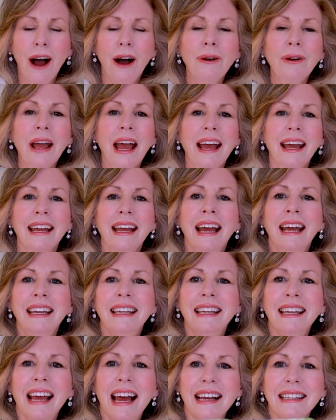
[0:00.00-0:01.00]
Okay,
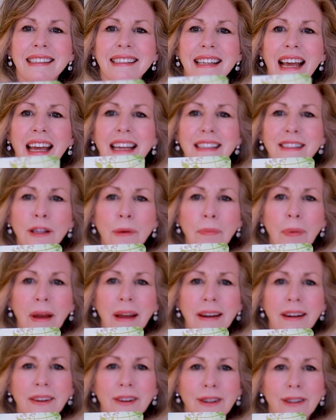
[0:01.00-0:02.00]
yes, Ace of
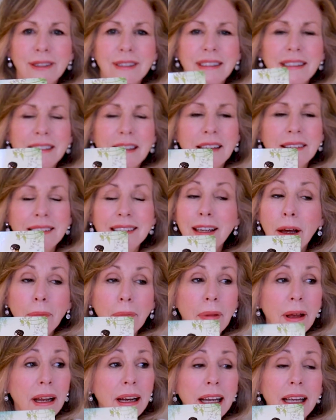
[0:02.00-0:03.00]
Pentacles.
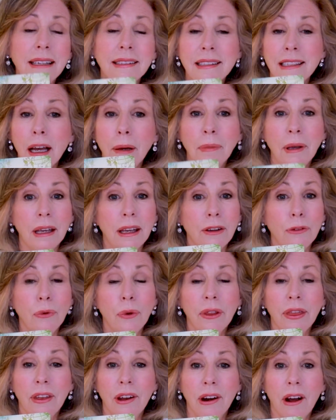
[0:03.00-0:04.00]
Somebody is coming in
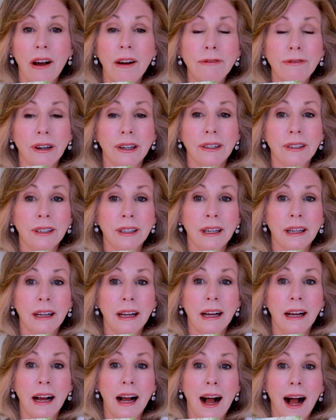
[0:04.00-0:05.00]
with an offer.
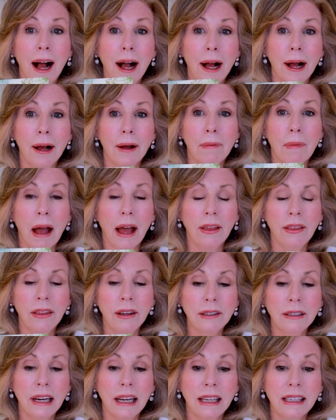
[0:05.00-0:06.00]
Um,
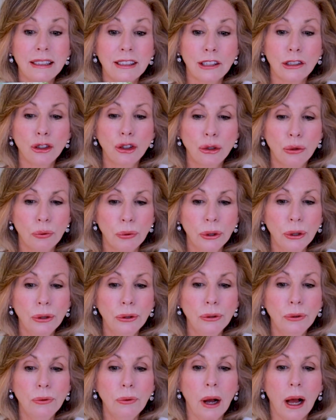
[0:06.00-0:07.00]
there, it's a
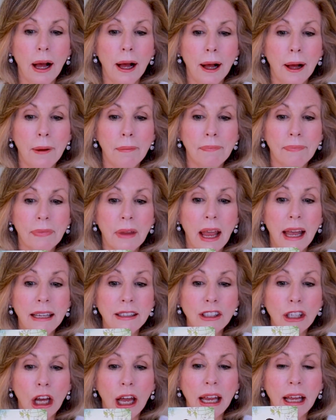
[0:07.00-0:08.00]
true, um,
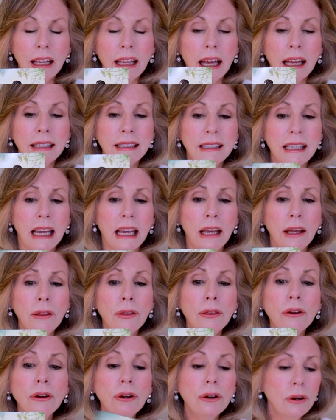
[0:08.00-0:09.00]
it's a, it's
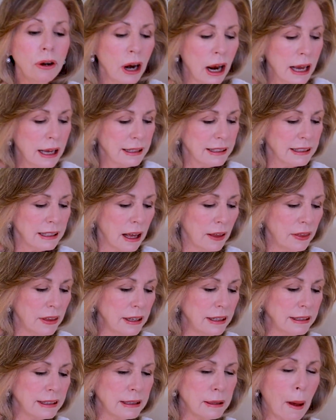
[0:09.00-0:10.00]
either so
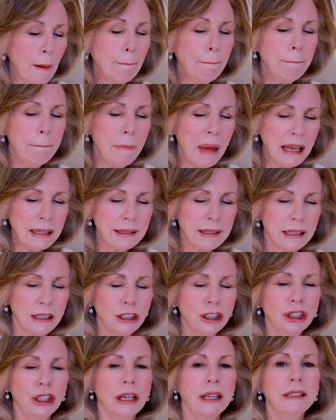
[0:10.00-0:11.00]
this
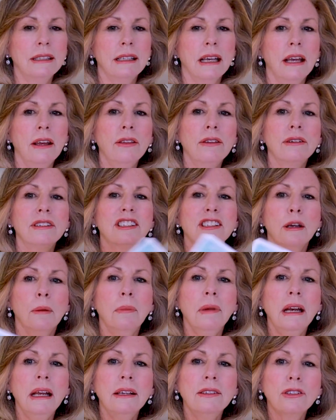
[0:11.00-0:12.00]
message is either
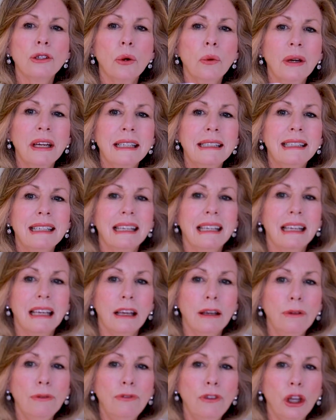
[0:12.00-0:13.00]
somebody is going to
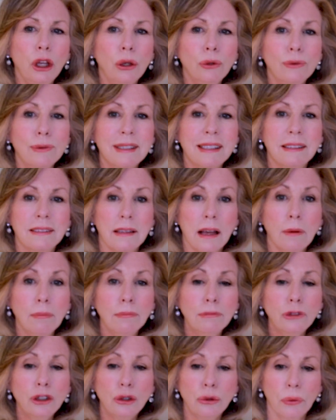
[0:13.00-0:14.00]
give you
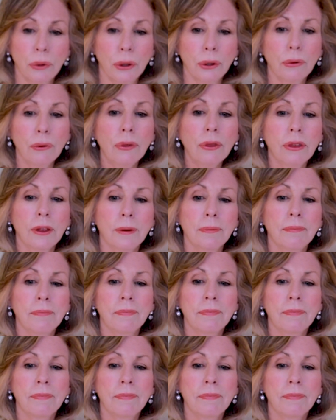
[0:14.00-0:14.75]
some truth